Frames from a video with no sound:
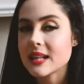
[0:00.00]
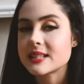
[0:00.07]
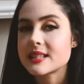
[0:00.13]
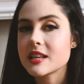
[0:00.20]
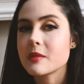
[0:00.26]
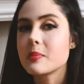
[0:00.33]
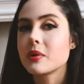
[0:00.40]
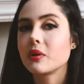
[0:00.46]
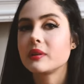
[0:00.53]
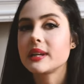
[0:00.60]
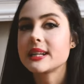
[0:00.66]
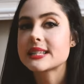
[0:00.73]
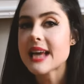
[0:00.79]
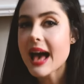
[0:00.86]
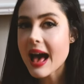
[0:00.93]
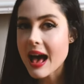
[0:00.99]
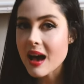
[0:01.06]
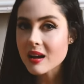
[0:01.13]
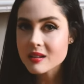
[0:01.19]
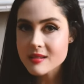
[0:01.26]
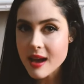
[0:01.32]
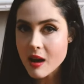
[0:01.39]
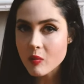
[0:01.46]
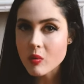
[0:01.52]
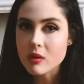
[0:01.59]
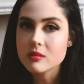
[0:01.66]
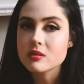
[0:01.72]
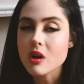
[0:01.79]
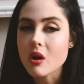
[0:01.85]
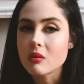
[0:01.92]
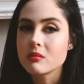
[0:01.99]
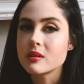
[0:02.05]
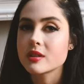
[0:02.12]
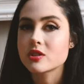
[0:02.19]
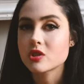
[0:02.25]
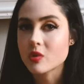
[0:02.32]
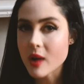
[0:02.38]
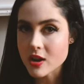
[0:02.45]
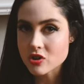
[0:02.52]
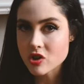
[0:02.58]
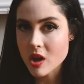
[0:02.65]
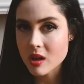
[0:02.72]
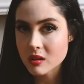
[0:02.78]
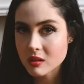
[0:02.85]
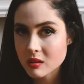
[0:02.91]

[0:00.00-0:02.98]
It's the ability to act at one's own discretion.